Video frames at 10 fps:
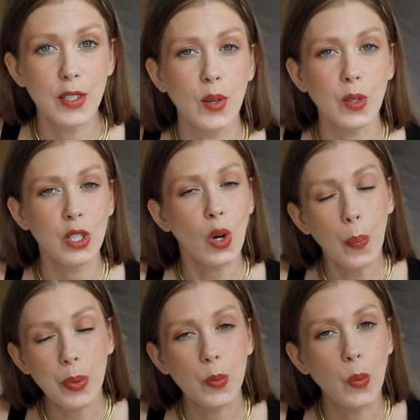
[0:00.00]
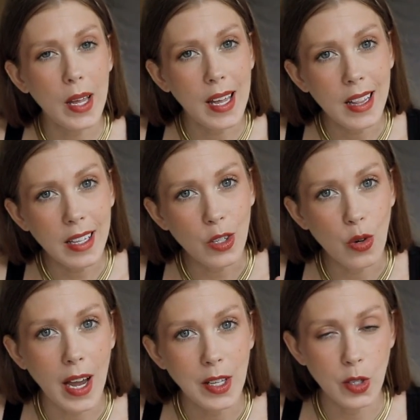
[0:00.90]
So shops will
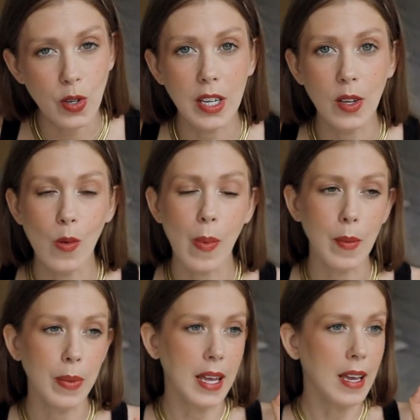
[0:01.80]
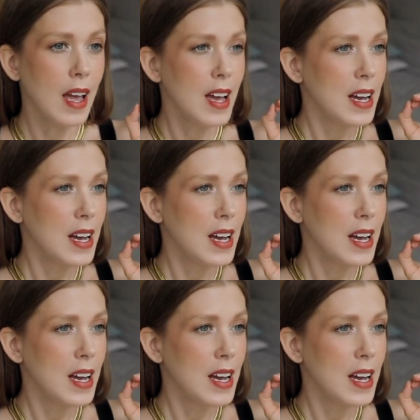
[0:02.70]
try to trick you by playing